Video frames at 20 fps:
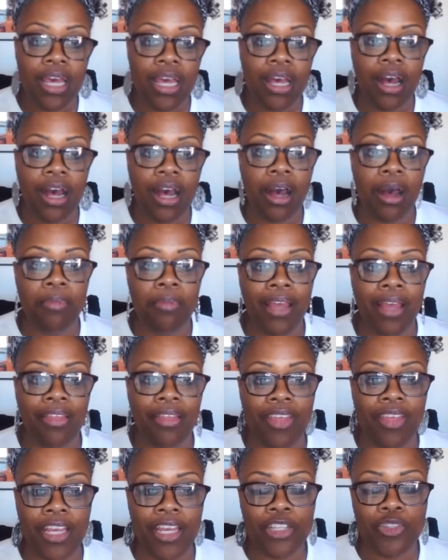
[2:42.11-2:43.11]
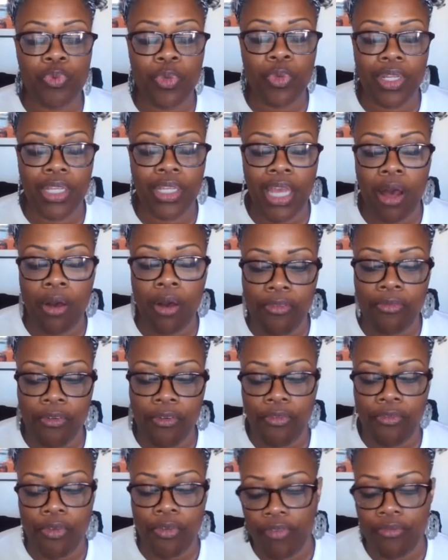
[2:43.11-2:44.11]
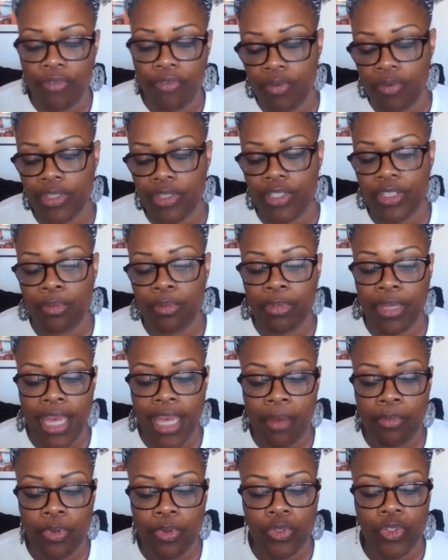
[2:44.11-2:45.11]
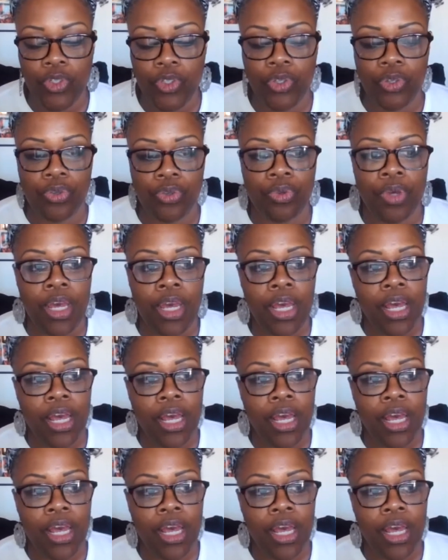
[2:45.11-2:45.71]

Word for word: Um, I think it's really helpful for veterans to be able to